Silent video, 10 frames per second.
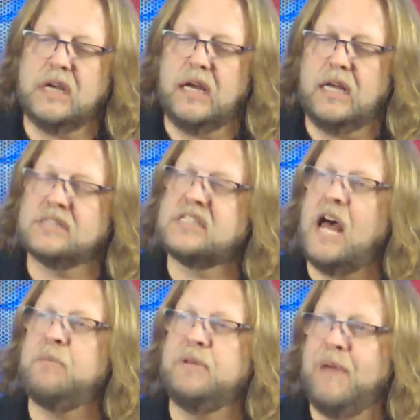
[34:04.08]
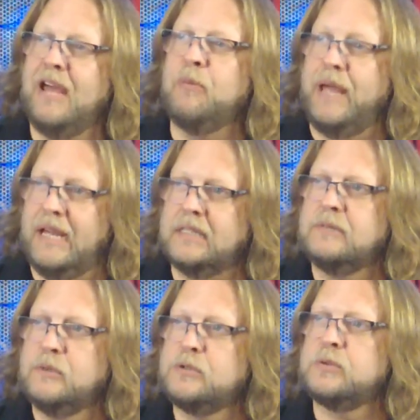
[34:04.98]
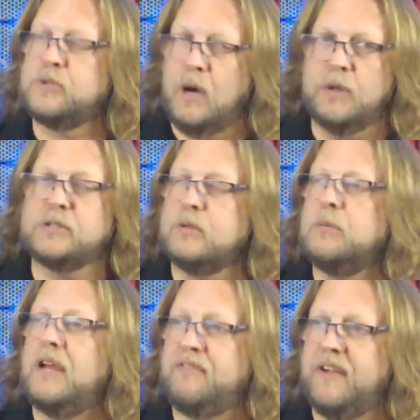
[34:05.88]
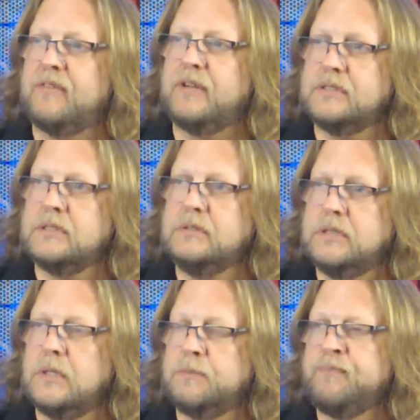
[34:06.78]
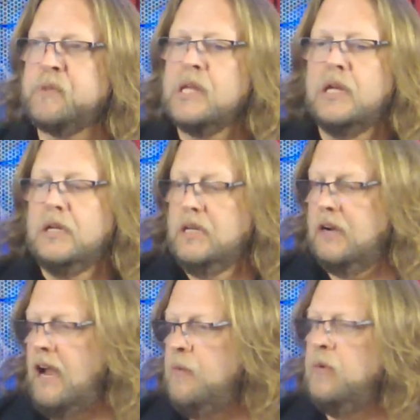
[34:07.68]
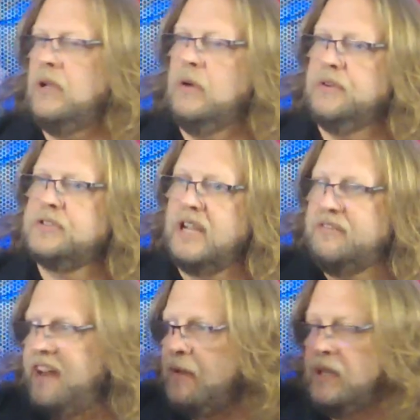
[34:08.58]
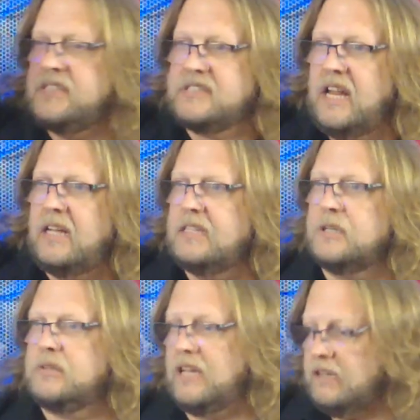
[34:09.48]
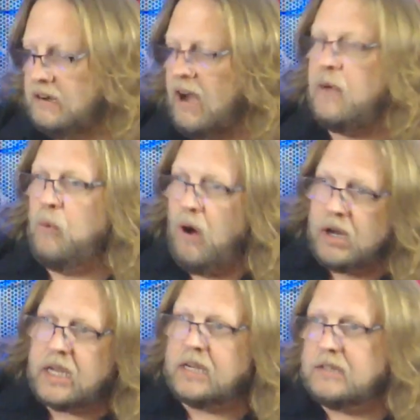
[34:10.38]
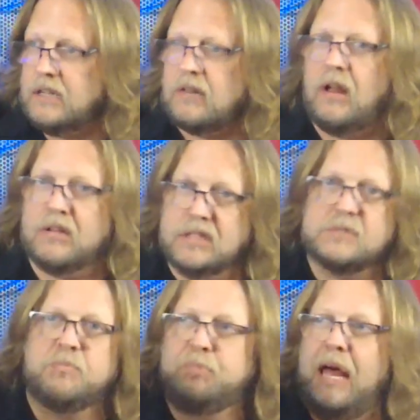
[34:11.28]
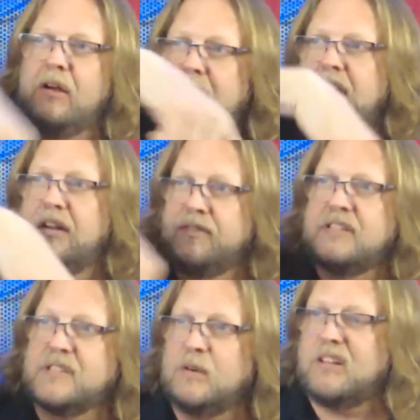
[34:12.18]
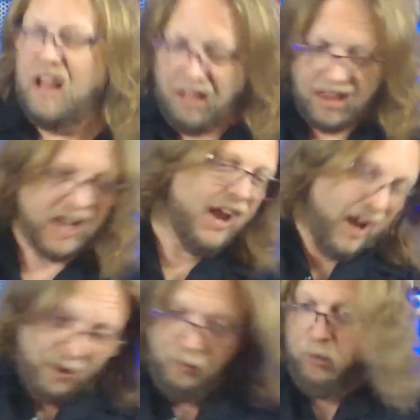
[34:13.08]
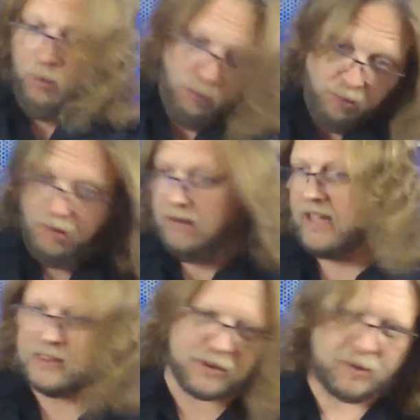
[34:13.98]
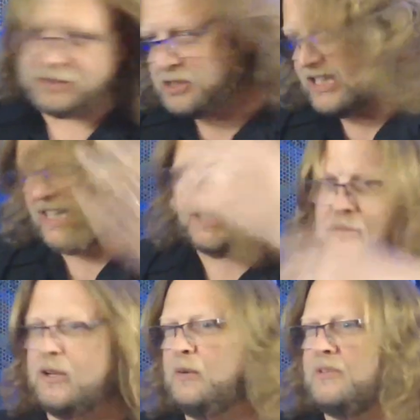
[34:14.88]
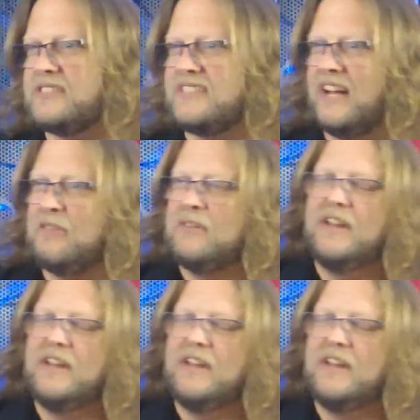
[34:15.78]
a zombie mailman, which was always one of my favorites. So here I am, there's like families staying in this hotel, and here I am walking along this balcony of this hotel, like throwing shit in the room and stuff.